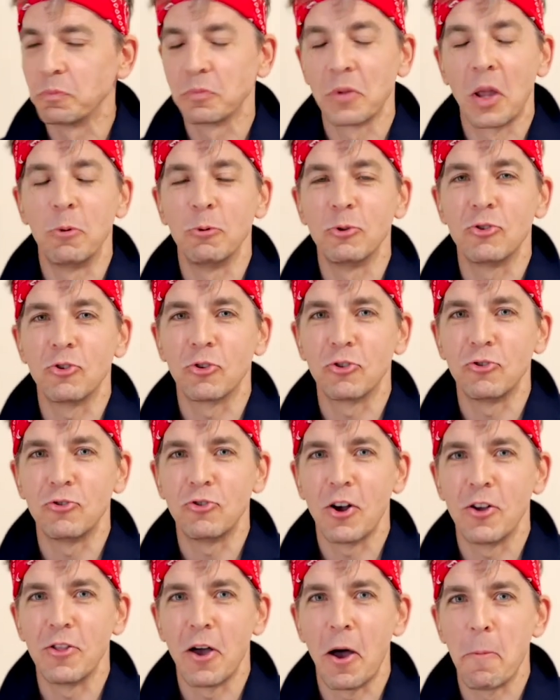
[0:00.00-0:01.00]
wish you could
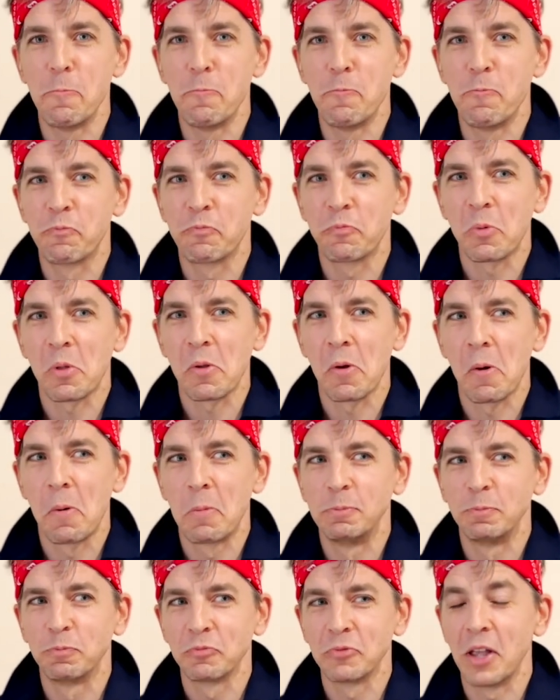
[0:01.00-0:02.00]
try that.
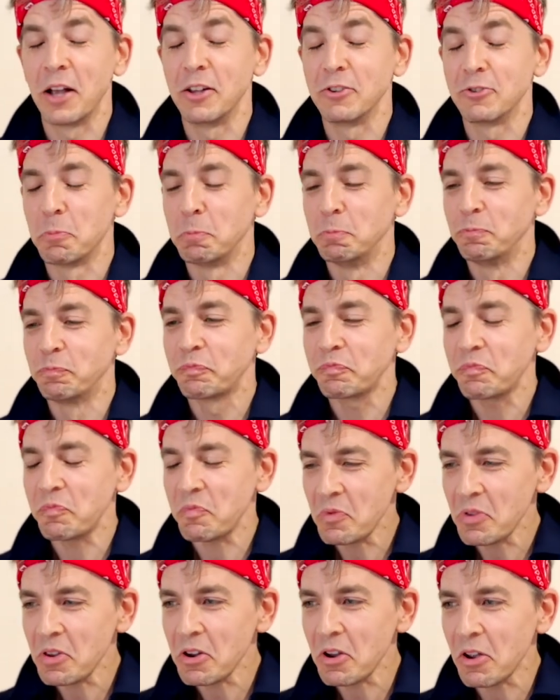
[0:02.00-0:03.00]
That's
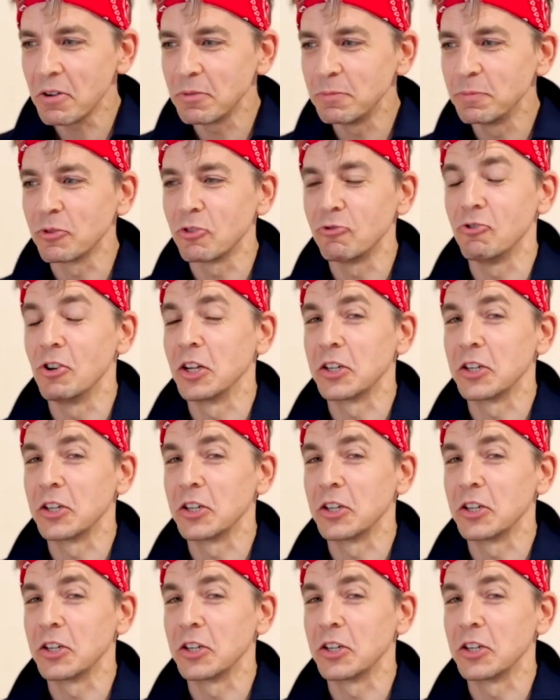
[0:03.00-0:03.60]
really